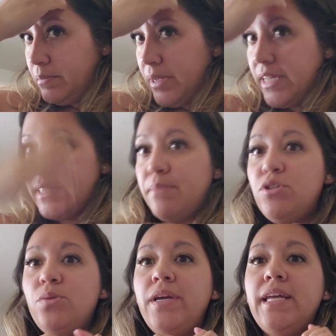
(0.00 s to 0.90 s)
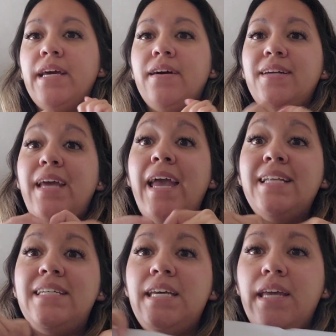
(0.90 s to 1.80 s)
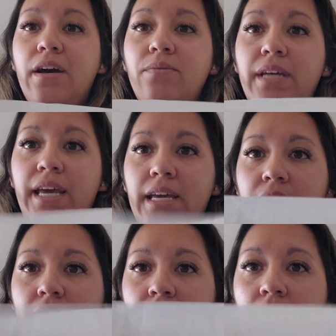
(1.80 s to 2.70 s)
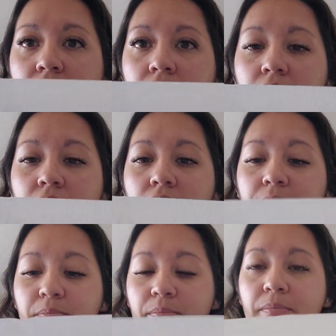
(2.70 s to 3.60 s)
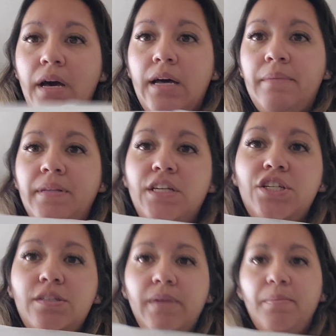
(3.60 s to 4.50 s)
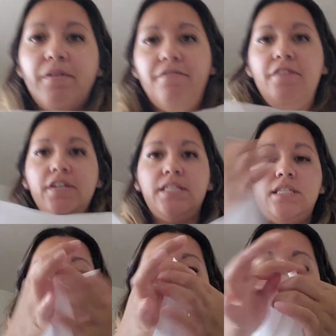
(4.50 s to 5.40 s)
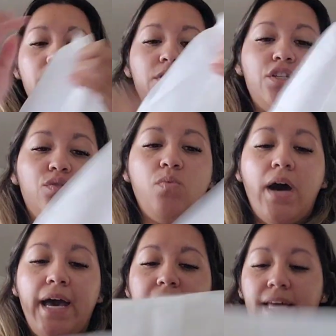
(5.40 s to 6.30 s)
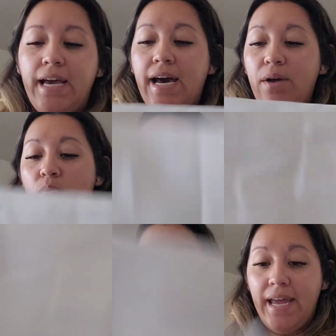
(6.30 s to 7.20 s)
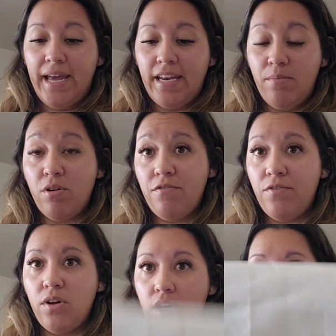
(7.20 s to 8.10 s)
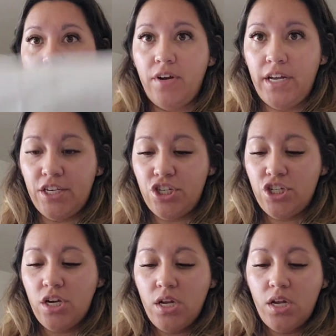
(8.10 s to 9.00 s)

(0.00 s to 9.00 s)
because I'm doing it on 18 count Aida. That's just my preferred stitching, which is why like I won't buy any more full coverage,